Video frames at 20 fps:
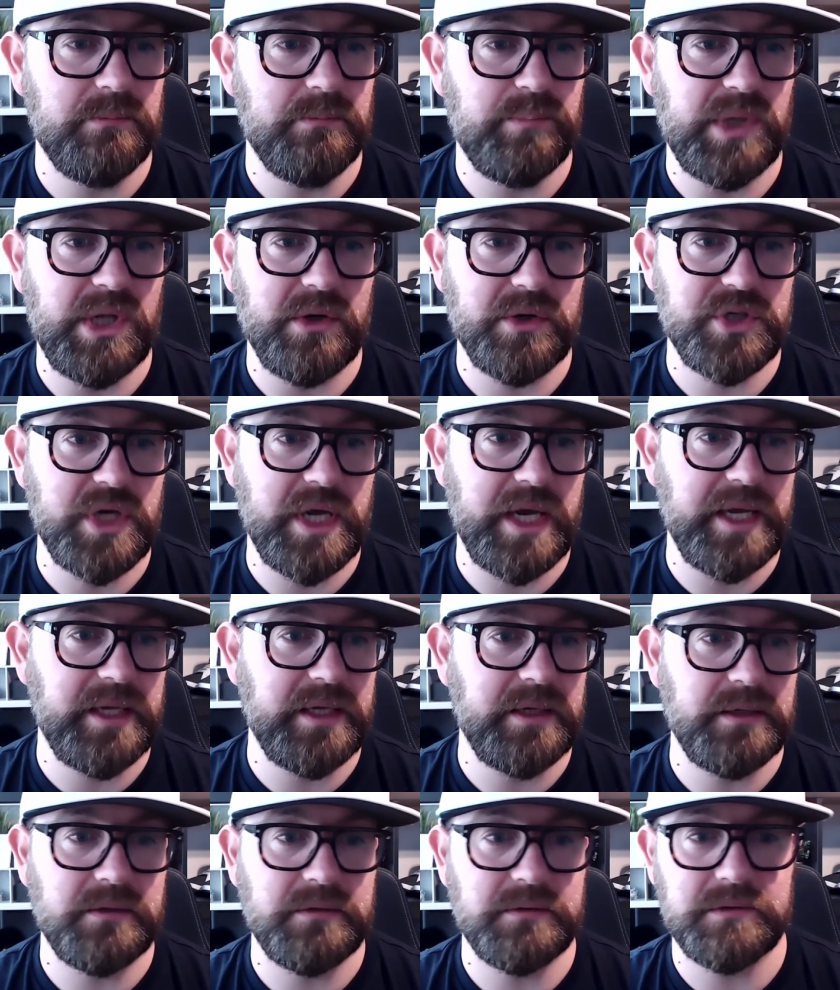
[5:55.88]

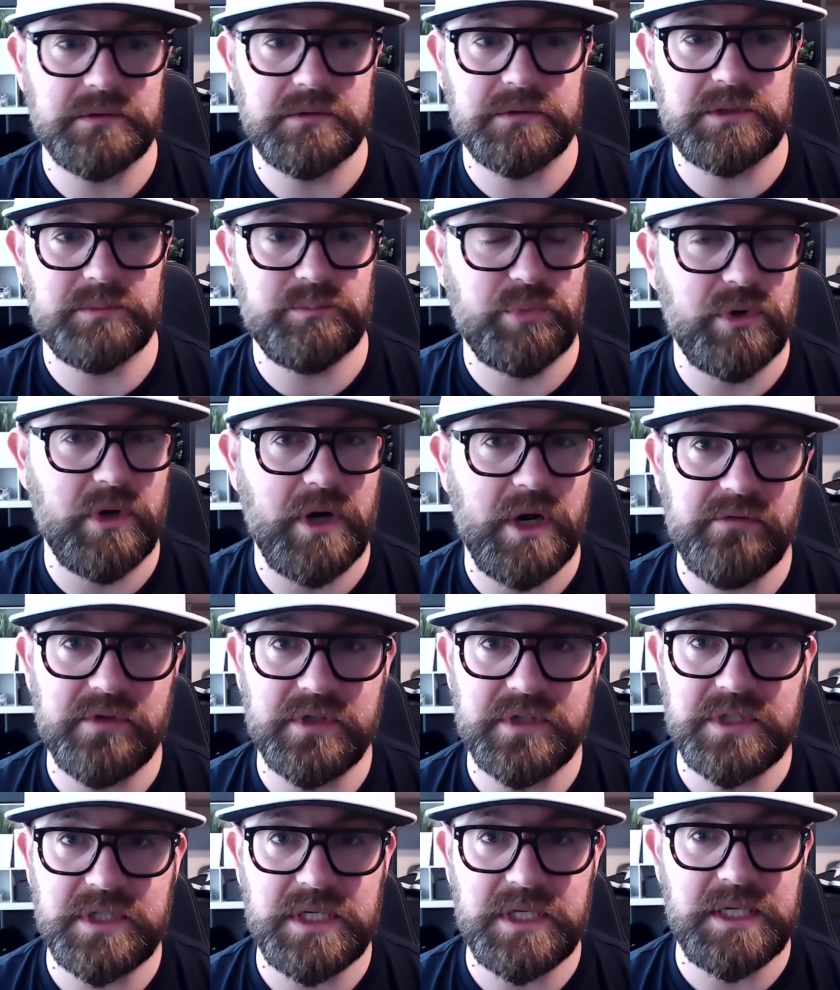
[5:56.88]
blockchains,
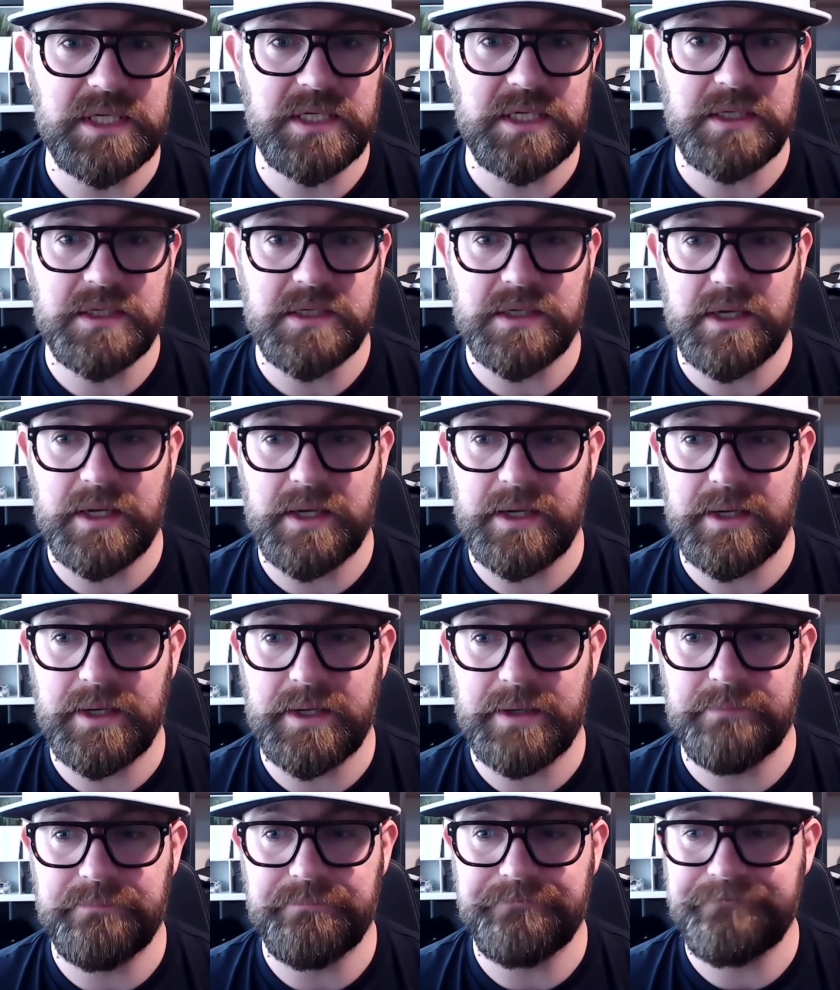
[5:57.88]
privacy,
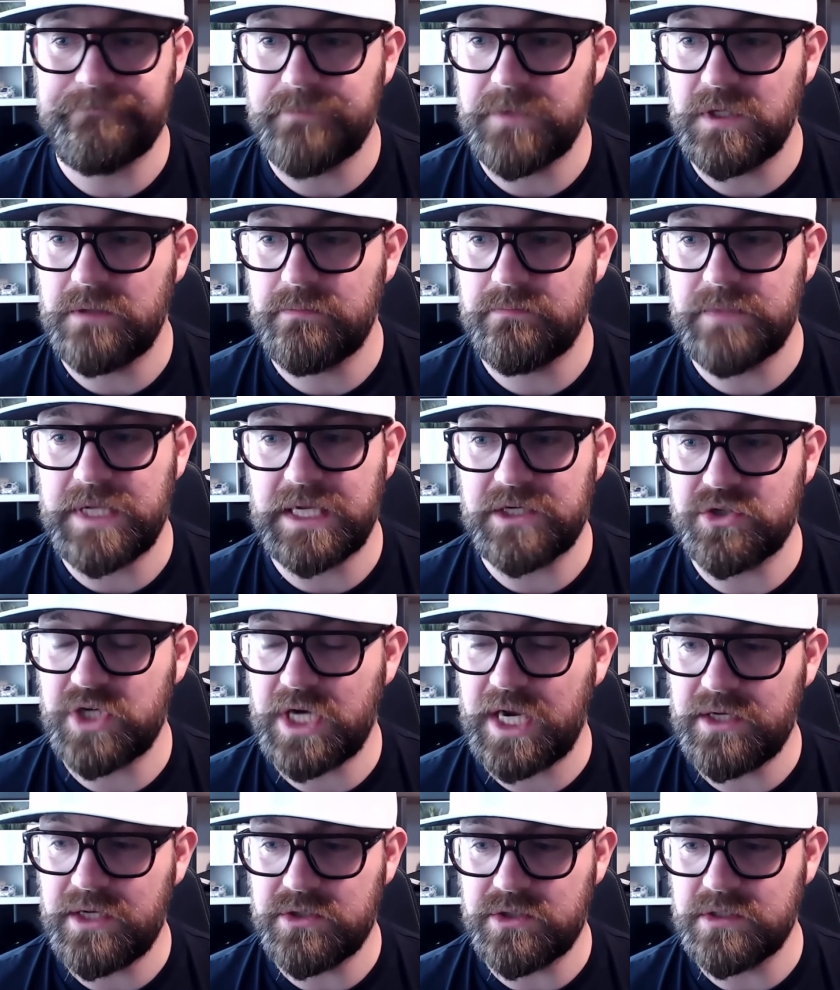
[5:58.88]

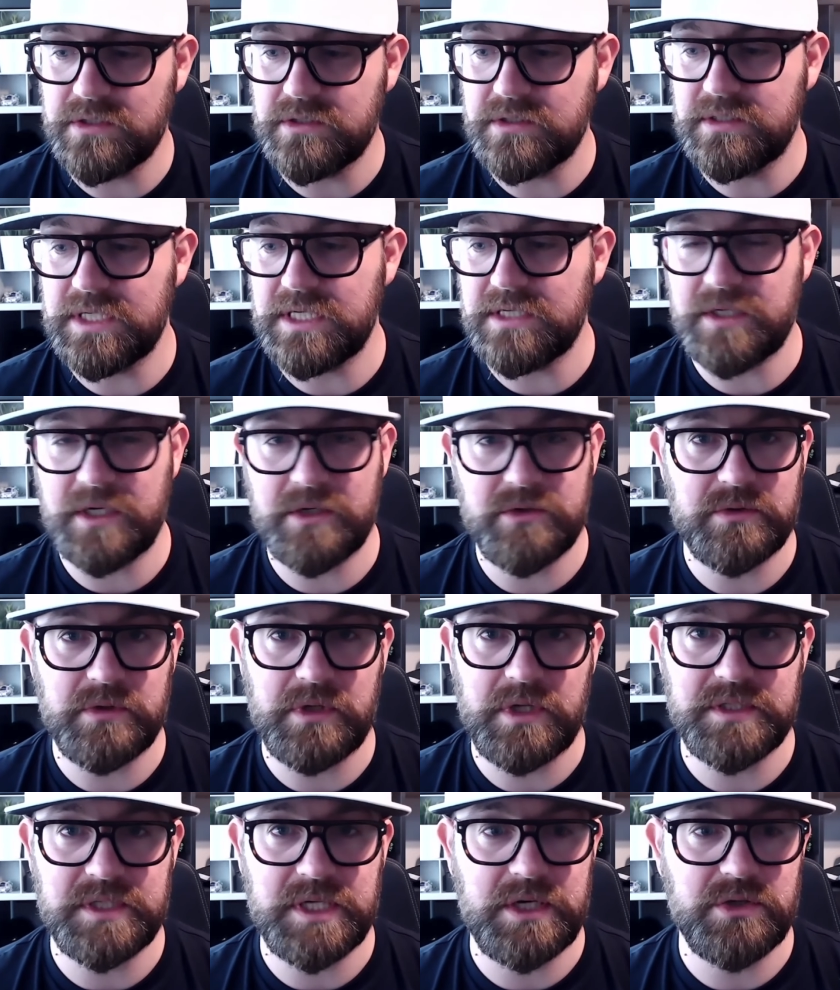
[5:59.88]
exchanges,
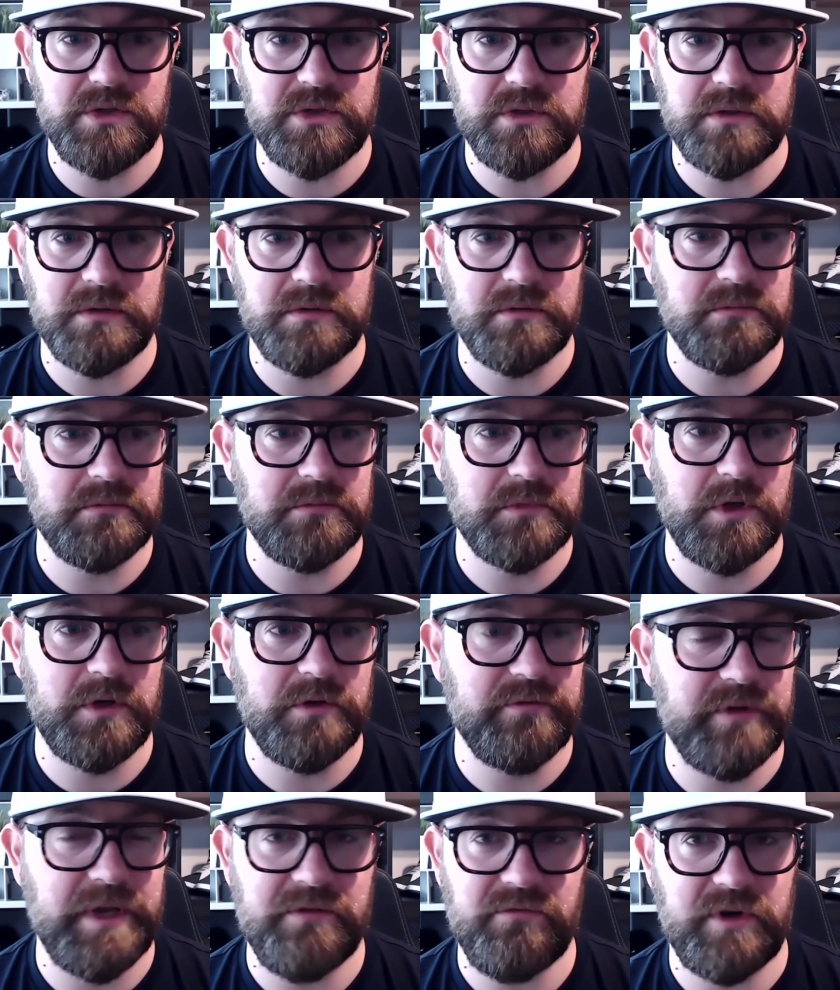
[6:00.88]
decentralization
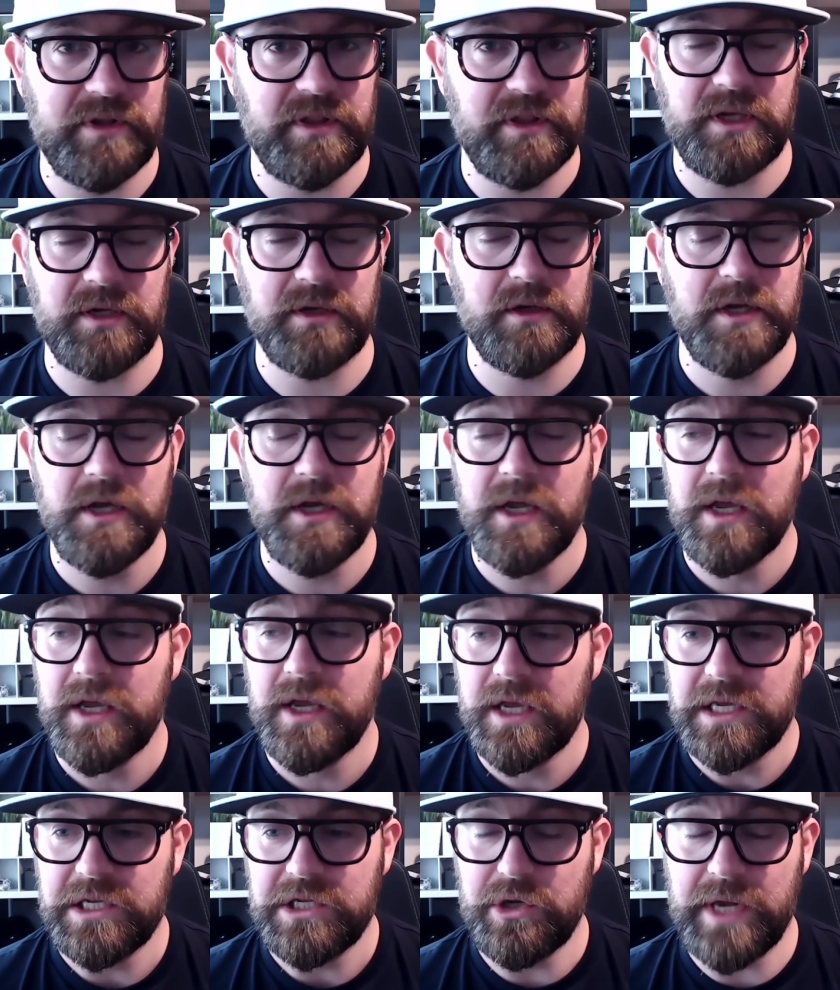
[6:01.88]
of everything,
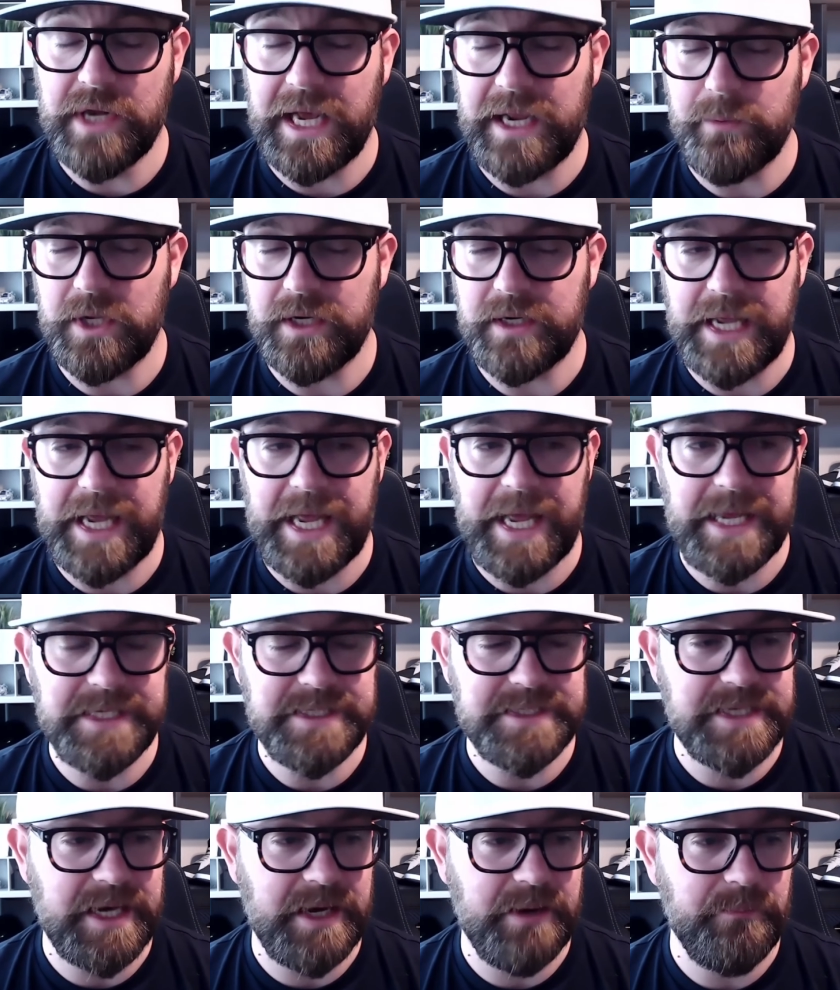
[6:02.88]
you name it.
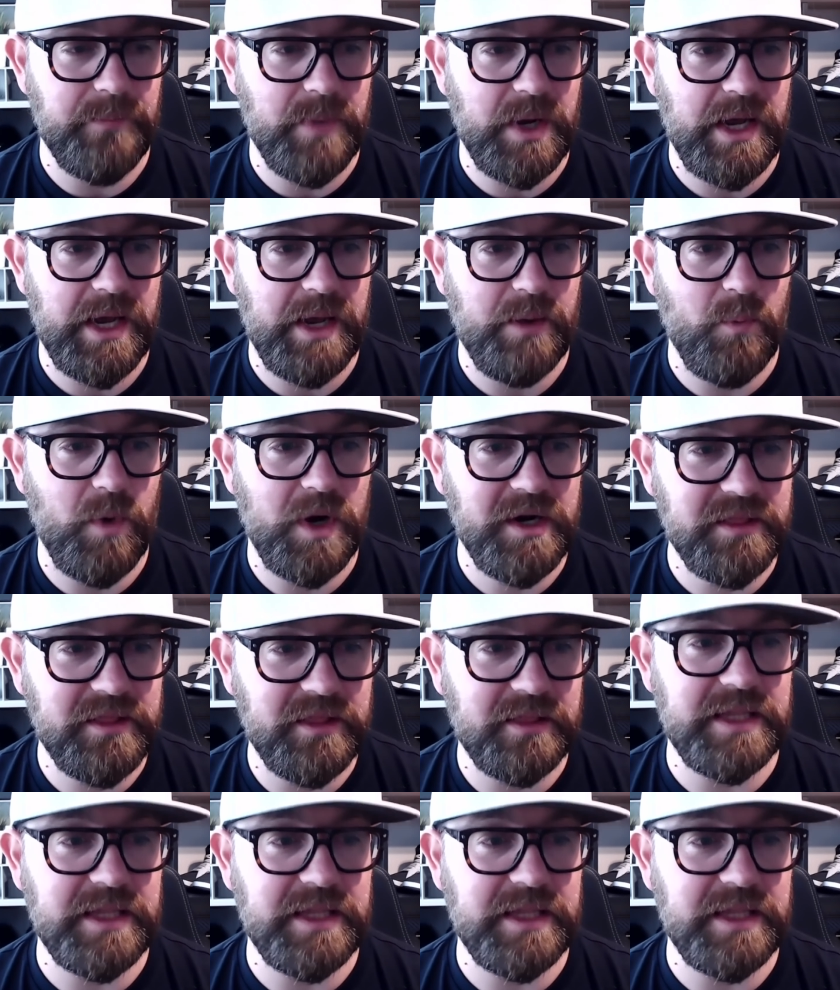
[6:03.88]
And one of the